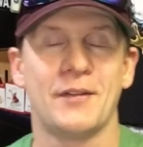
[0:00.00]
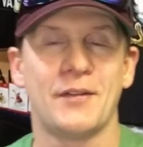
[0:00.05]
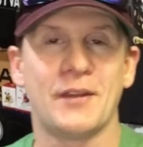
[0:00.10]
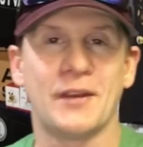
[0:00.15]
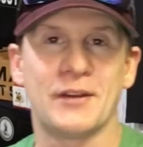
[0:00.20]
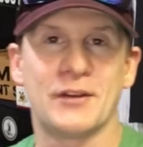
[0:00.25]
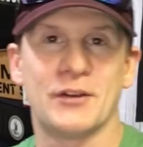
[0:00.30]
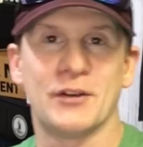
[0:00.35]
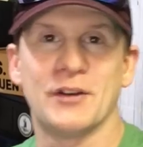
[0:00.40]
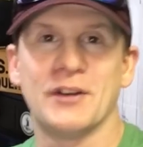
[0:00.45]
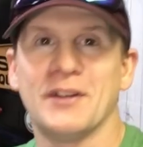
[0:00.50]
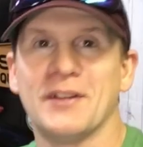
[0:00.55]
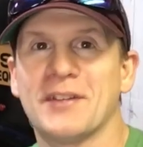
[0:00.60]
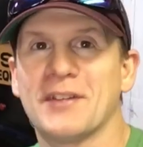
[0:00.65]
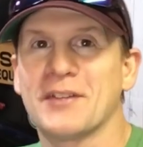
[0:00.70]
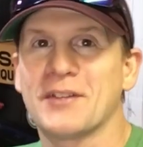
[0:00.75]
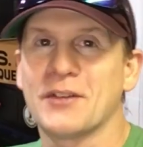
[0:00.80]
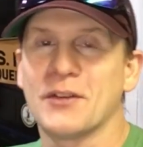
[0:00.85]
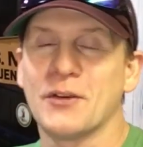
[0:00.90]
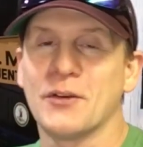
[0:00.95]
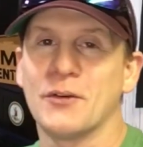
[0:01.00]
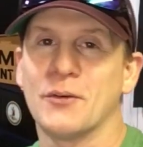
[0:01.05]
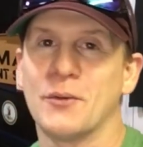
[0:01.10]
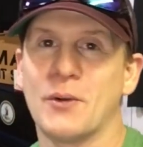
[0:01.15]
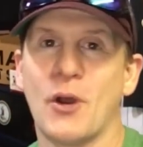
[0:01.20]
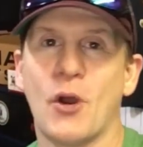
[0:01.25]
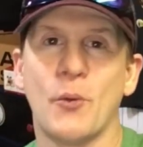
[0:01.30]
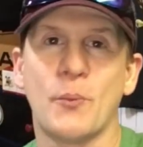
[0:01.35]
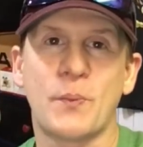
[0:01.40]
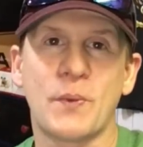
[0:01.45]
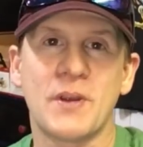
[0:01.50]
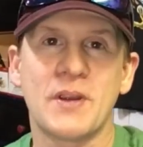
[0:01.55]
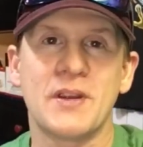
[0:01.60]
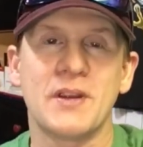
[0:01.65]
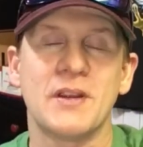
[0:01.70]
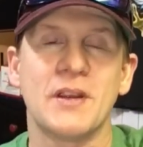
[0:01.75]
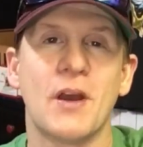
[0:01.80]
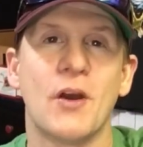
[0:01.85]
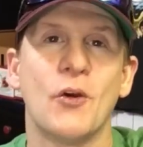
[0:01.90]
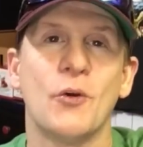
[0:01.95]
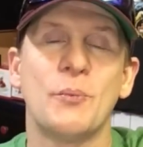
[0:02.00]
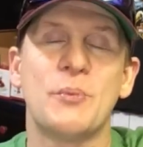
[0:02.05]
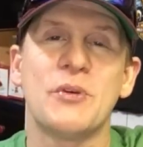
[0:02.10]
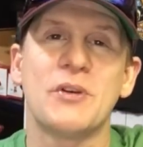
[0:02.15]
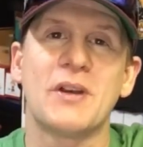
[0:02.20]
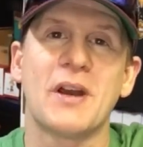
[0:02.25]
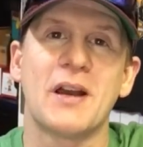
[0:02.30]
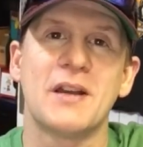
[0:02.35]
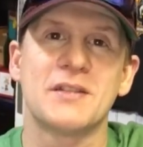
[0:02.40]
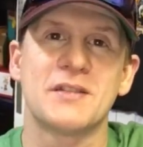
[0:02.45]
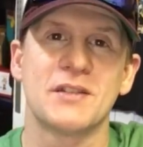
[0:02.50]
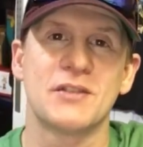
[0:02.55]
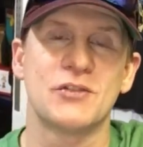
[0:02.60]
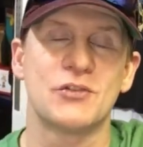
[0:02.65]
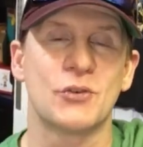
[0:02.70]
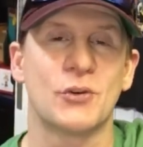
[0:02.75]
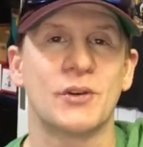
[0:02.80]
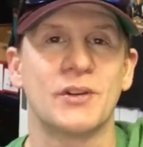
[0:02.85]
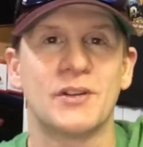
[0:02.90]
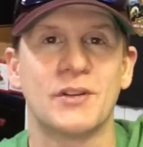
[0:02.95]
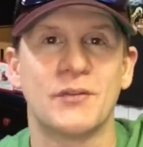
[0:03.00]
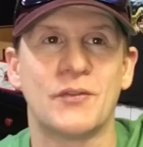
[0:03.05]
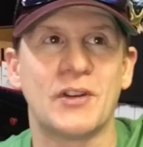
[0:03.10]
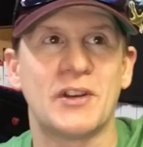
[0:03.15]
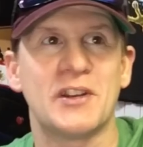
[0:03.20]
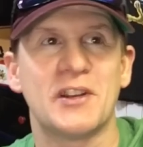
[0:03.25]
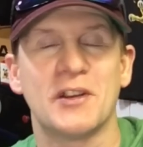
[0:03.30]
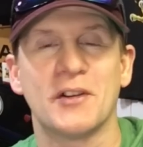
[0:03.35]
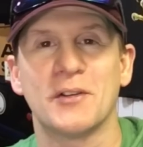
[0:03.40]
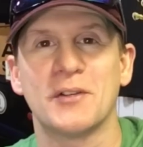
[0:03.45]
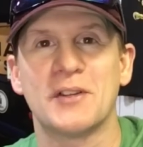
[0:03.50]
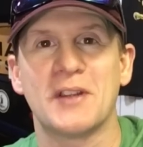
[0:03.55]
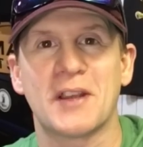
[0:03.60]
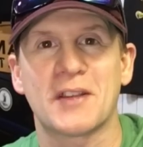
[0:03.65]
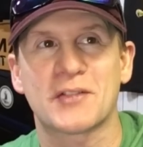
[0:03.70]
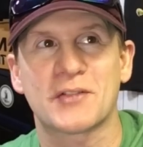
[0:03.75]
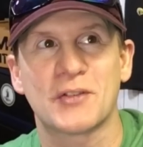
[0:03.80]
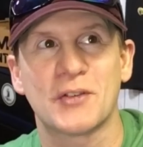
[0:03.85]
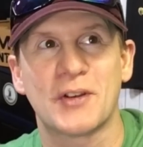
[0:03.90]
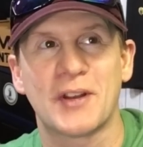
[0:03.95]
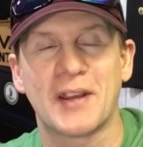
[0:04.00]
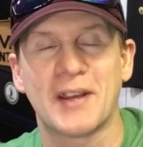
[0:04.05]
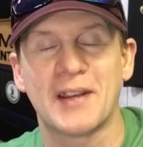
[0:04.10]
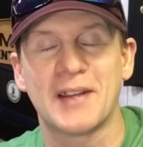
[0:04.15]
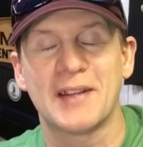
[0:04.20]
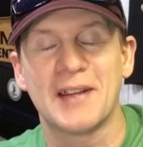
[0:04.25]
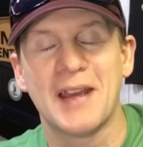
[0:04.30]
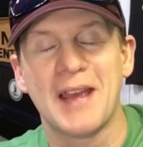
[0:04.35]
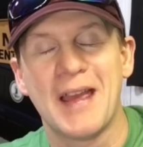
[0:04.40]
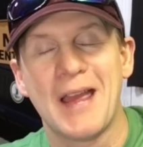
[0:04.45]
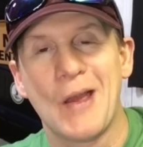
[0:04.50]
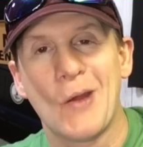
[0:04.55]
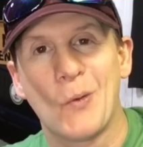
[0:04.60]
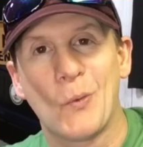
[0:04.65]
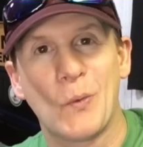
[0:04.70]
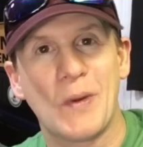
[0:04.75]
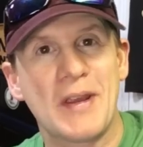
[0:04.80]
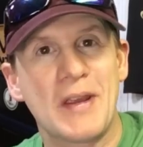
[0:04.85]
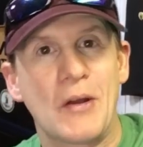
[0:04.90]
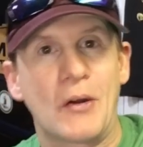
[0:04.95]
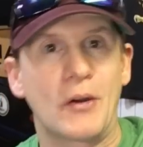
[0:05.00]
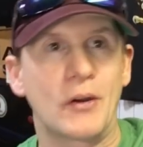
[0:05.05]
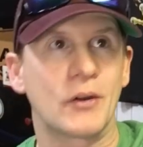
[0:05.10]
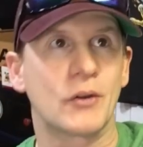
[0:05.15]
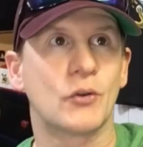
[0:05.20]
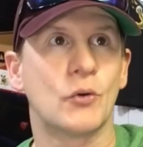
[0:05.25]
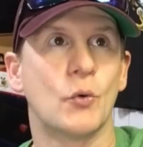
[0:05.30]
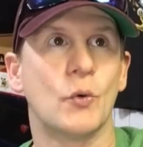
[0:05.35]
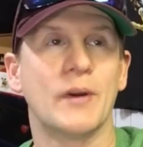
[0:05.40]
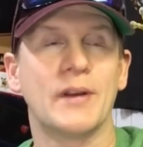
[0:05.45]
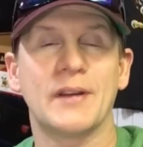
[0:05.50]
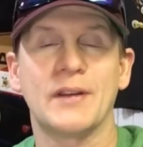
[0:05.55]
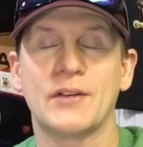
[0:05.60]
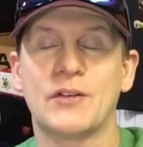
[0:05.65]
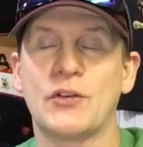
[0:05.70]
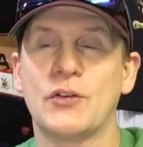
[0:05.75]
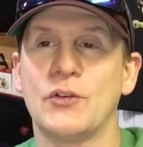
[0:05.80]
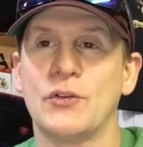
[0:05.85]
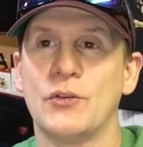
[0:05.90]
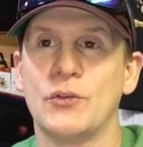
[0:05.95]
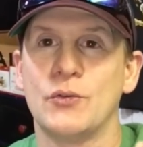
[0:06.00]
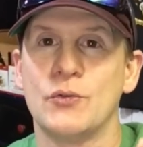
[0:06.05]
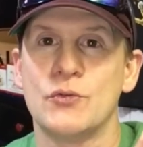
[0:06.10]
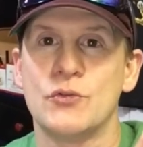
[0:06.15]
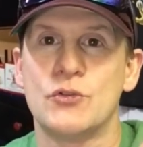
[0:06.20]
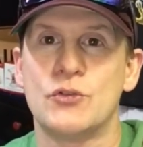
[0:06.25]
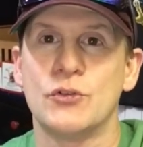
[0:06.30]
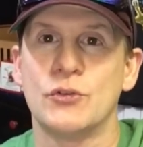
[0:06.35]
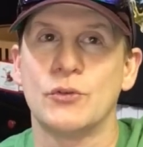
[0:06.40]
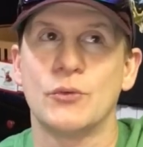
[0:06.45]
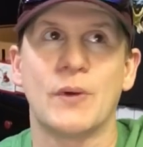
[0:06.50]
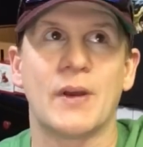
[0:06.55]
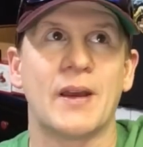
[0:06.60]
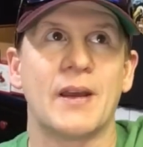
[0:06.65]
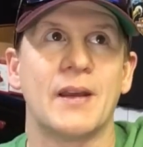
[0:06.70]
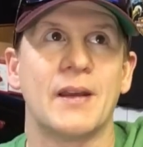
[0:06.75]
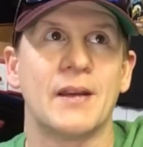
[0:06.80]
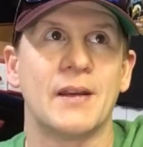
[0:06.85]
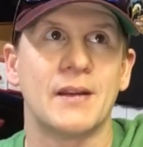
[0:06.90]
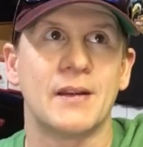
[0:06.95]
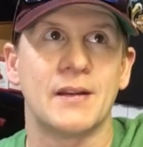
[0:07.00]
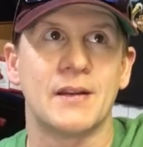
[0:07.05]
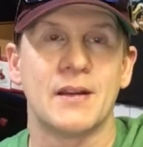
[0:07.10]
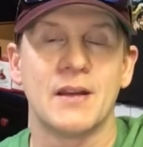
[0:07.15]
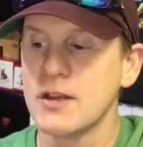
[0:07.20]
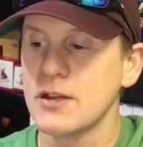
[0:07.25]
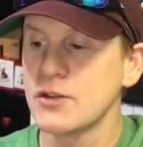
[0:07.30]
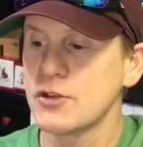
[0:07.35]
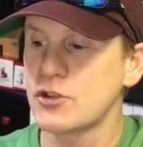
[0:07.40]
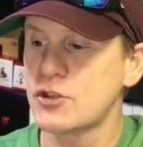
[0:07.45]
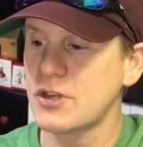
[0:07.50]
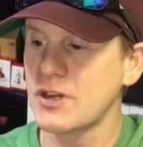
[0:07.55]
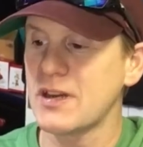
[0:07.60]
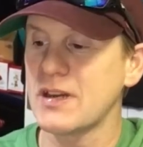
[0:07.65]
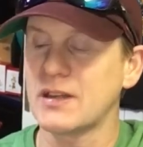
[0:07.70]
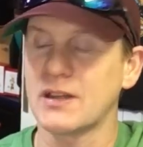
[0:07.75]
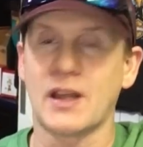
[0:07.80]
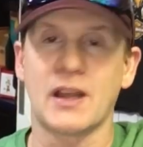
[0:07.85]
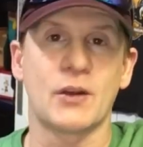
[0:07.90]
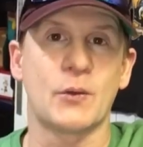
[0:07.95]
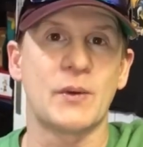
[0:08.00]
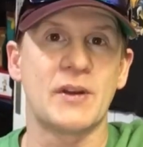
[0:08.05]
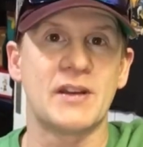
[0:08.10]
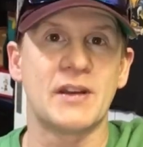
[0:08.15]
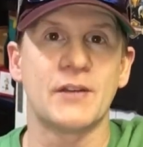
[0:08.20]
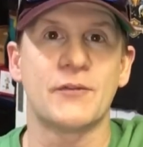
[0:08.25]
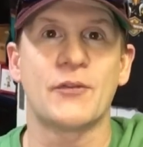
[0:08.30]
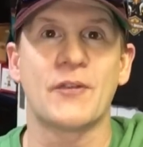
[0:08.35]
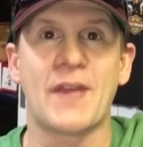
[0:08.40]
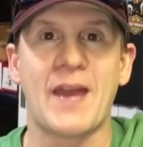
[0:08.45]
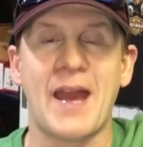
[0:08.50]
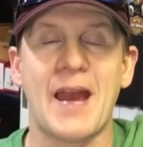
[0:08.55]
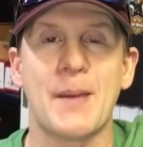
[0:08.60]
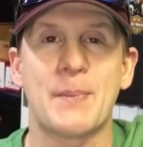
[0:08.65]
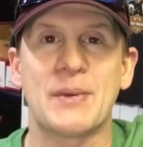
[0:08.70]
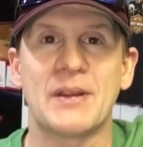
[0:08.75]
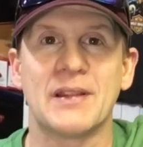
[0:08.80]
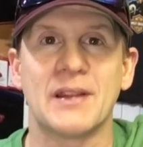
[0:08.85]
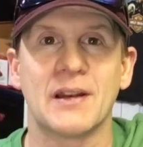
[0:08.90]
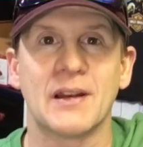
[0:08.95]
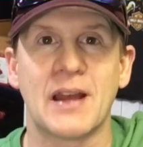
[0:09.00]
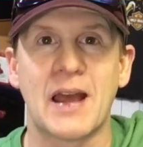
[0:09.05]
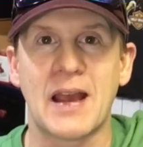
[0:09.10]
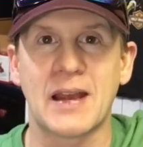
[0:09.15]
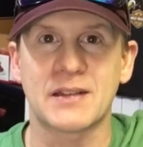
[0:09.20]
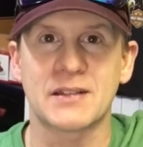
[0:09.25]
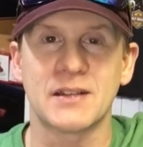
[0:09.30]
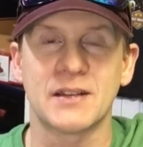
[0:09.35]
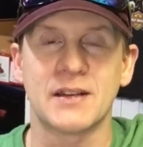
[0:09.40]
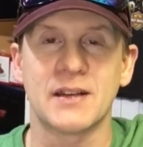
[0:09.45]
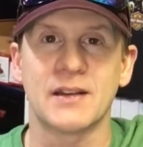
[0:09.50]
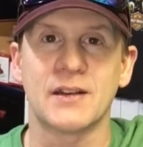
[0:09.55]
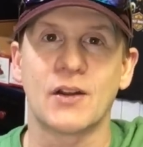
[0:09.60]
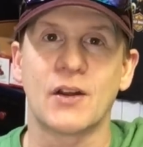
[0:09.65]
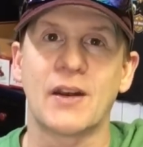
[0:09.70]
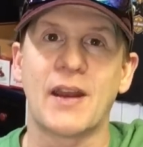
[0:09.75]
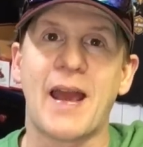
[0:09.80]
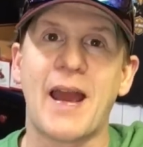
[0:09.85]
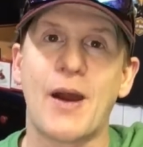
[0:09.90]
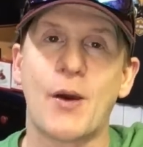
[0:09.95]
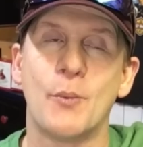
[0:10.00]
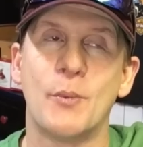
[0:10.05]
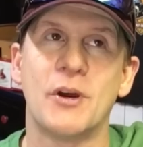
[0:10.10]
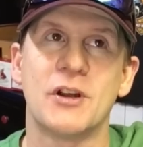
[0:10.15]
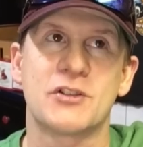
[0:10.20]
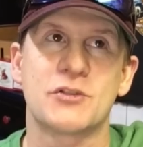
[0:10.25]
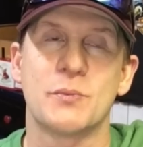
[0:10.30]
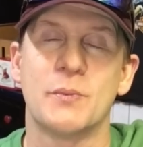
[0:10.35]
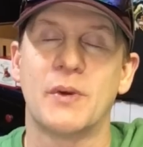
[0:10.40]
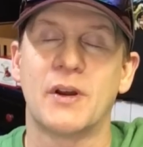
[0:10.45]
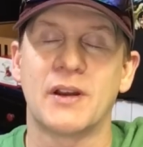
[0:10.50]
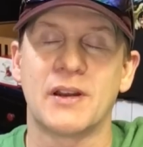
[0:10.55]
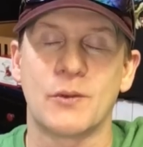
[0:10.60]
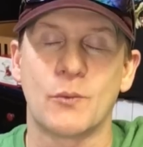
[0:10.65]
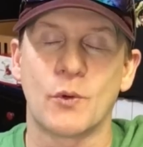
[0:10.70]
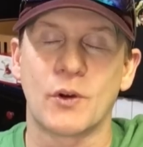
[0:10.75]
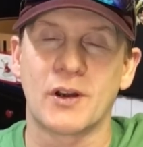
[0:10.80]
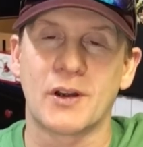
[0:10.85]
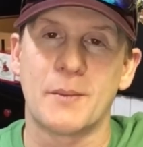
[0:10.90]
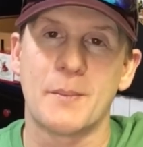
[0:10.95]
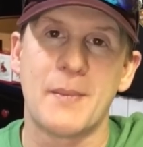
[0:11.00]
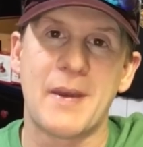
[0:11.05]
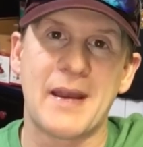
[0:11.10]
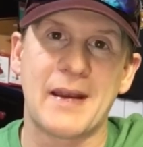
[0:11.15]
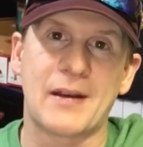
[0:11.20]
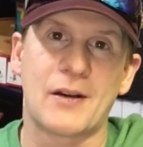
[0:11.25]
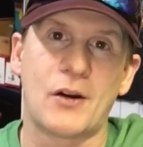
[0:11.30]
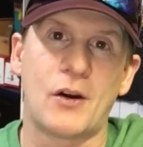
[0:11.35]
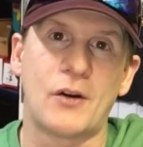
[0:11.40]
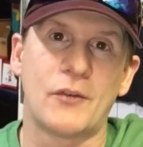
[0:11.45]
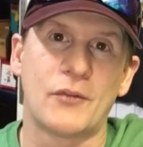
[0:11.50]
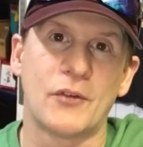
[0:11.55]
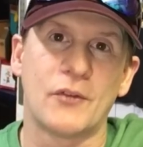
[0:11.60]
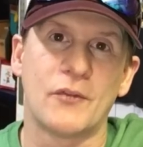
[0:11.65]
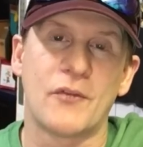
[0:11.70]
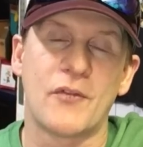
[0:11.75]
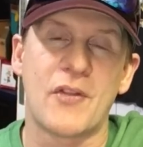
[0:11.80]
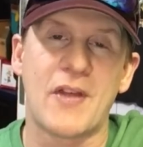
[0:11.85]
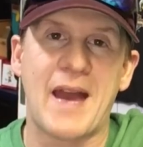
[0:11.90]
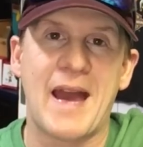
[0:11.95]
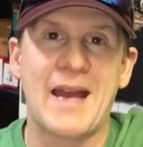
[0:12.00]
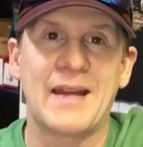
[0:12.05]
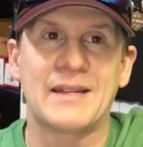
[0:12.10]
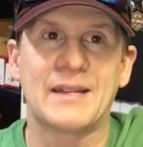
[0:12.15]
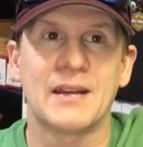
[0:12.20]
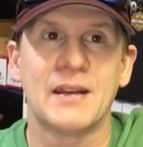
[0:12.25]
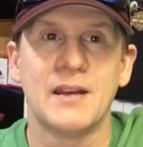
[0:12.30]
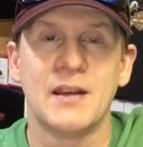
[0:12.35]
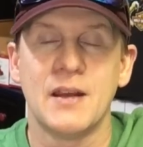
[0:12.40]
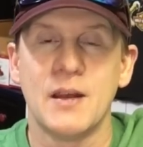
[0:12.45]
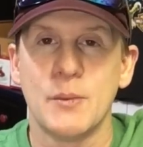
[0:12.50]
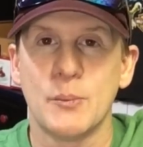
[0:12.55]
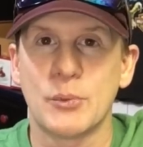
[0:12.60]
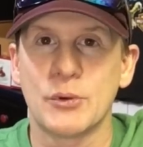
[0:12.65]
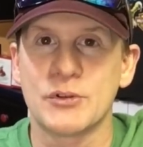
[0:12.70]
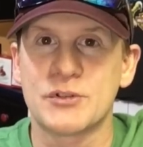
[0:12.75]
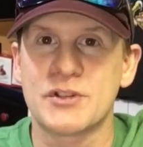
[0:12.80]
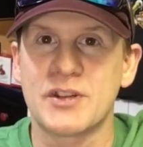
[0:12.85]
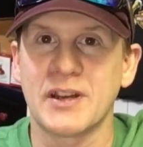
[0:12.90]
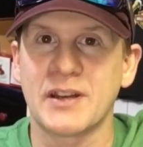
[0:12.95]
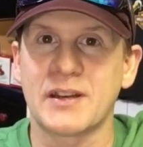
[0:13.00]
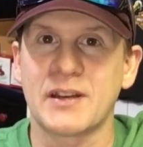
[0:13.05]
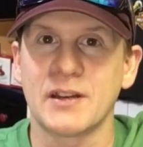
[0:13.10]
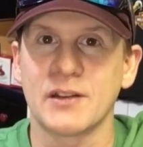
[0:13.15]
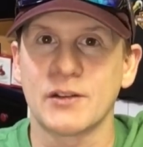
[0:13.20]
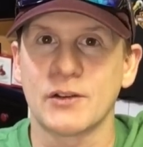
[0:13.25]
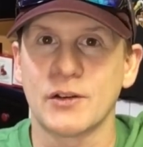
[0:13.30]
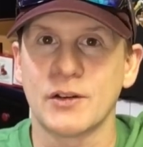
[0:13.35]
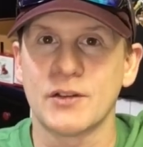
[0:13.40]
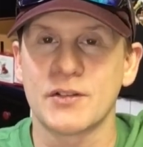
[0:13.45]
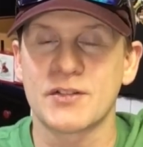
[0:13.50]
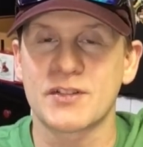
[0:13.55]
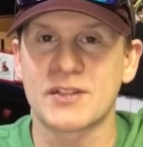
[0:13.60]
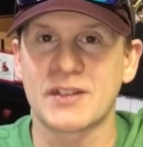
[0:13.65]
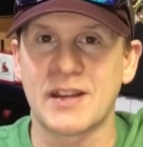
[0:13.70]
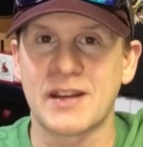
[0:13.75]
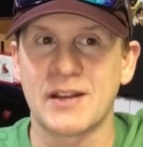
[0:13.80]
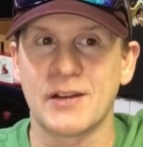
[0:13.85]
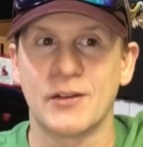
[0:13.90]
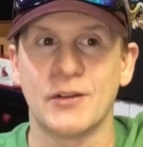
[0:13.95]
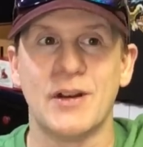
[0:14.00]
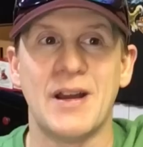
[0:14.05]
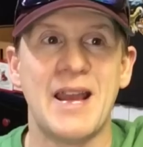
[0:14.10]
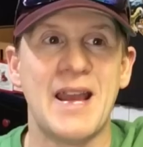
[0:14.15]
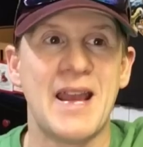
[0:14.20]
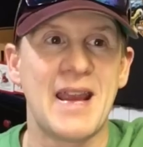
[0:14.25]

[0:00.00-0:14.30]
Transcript: Thank goodness. So I hope we I hope you guys enjoyed the video yesterday. We are going to do a sheet like we did for the Happy Little Accident on how much money we're going to make off of that particular sale.